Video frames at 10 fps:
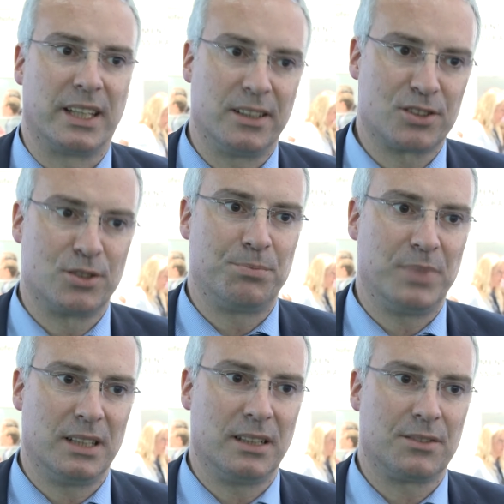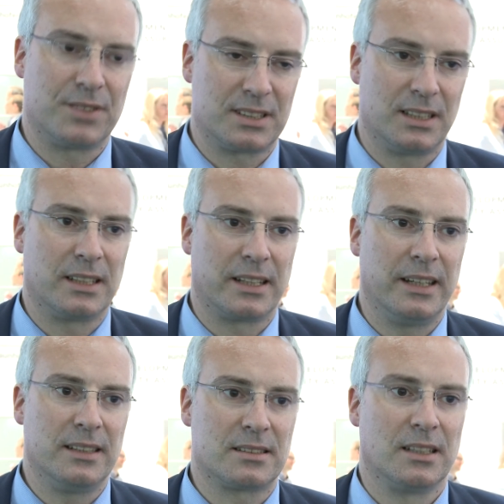And this could be an interesting
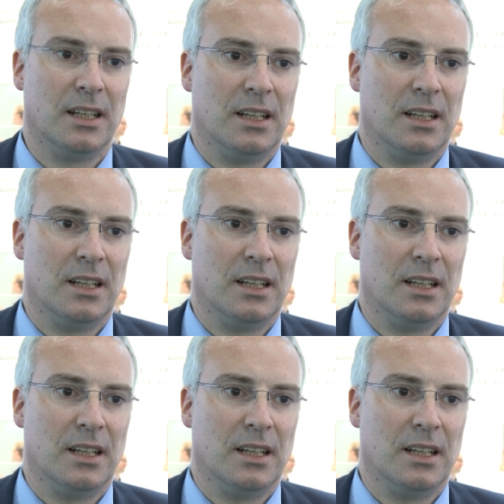case.